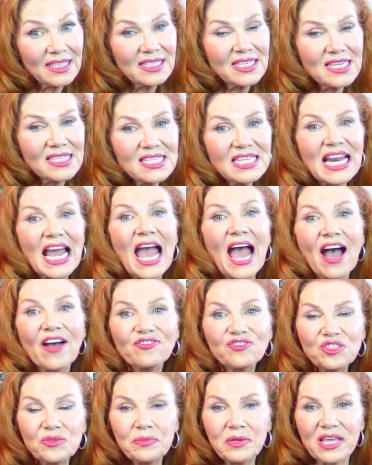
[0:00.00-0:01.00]
It doesn't
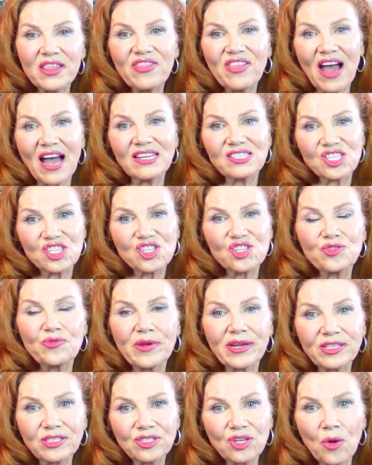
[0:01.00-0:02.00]
have to be that
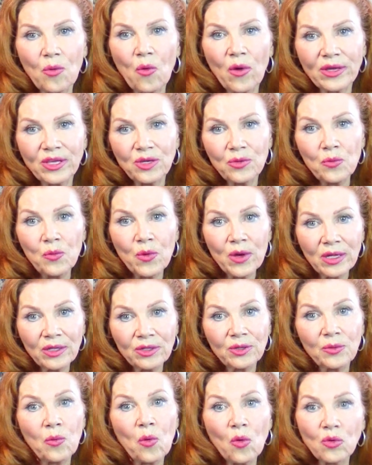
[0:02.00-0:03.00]
strict on what you
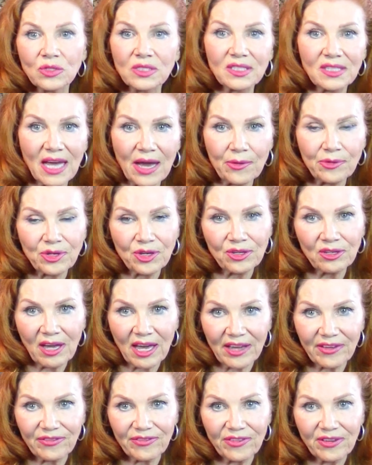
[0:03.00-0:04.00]
will or won't allow in your
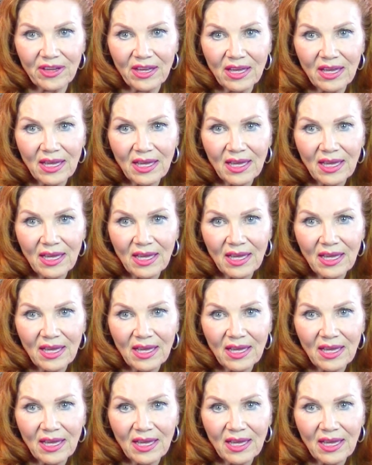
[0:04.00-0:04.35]
life.